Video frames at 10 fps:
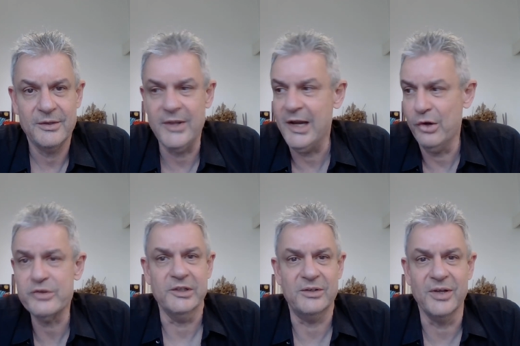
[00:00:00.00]
They
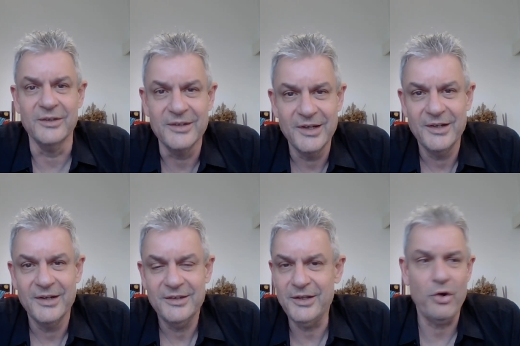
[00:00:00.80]
lose it.
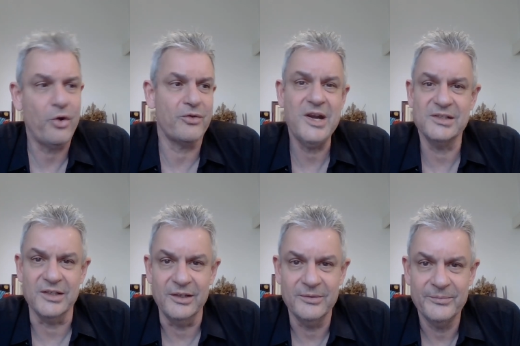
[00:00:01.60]
They go
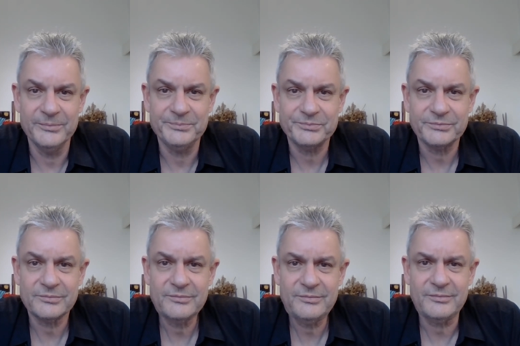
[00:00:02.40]
crazy.
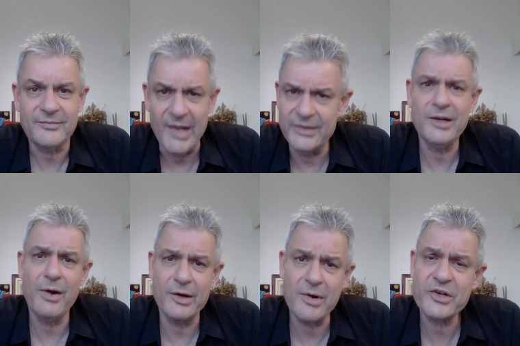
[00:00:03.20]
Their
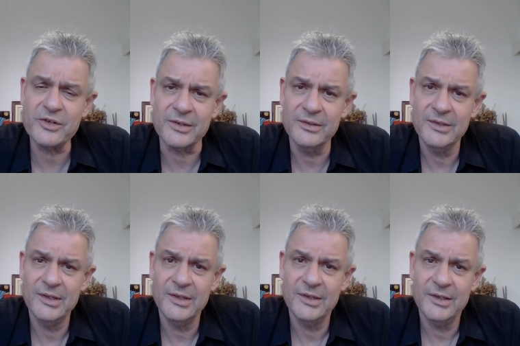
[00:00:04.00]
aggression
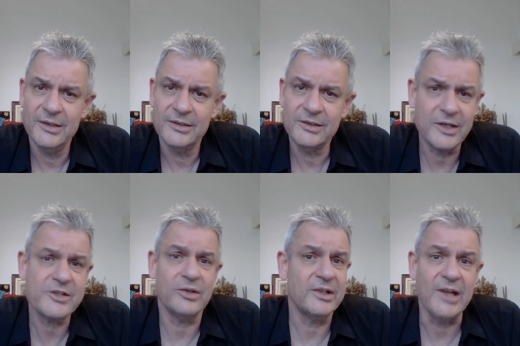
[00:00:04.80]

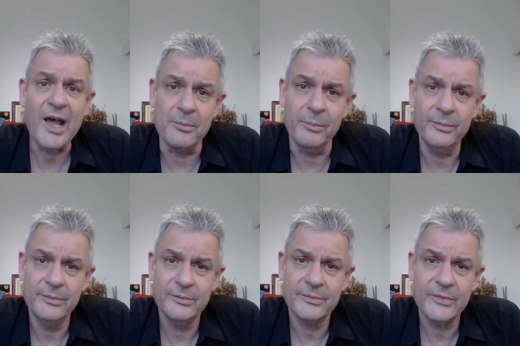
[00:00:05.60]
turns on a dime.
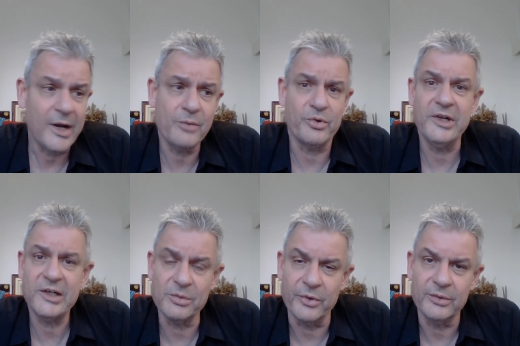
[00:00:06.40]
They're
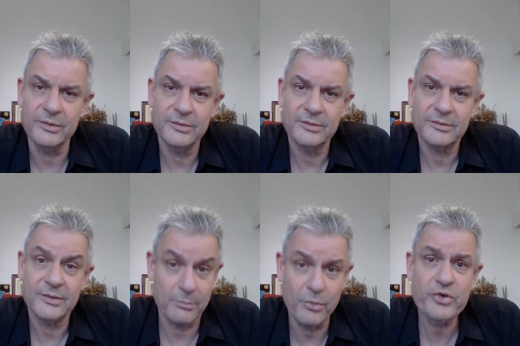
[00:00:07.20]
unpredictable.
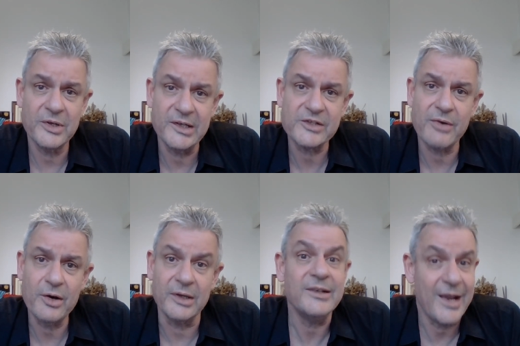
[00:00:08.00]
They're emotionally
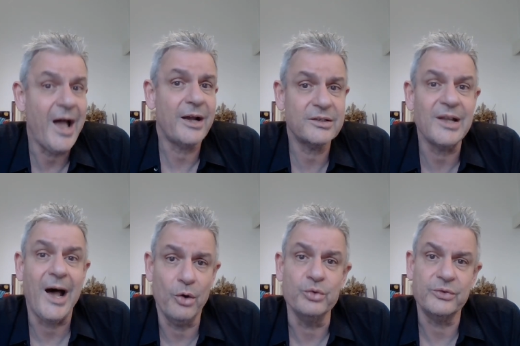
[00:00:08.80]
dysregulated. They act
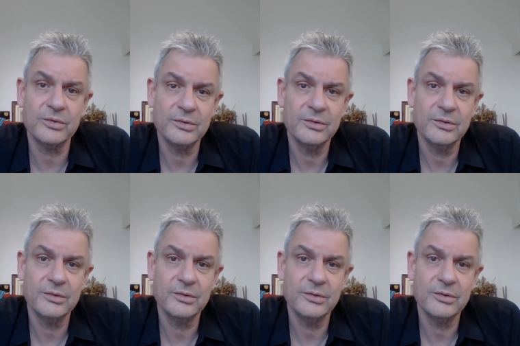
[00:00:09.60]
out.